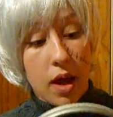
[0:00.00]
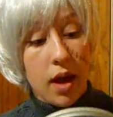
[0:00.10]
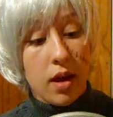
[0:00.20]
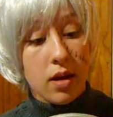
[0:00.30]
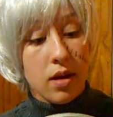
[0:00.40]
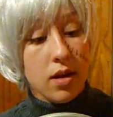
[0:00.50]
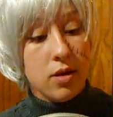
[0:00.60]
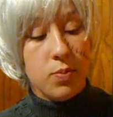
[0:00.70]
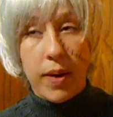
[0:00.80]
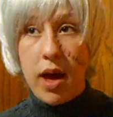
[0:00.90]
And
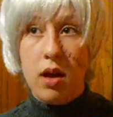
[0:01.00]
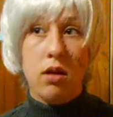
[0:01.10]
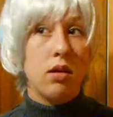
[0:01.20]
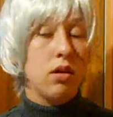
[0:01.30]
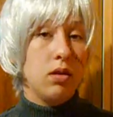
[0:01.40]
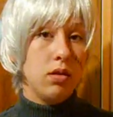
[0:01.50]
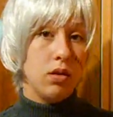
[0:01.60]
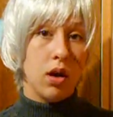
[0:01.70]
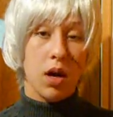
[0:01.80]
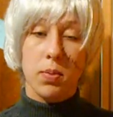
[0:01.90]
it's been
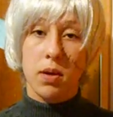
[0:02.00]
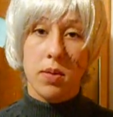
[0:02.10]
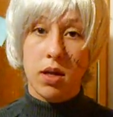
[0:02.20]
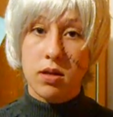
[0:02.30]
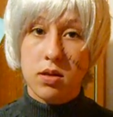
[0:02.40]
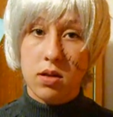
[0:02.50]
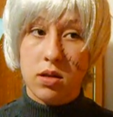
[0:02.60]
a couple of months.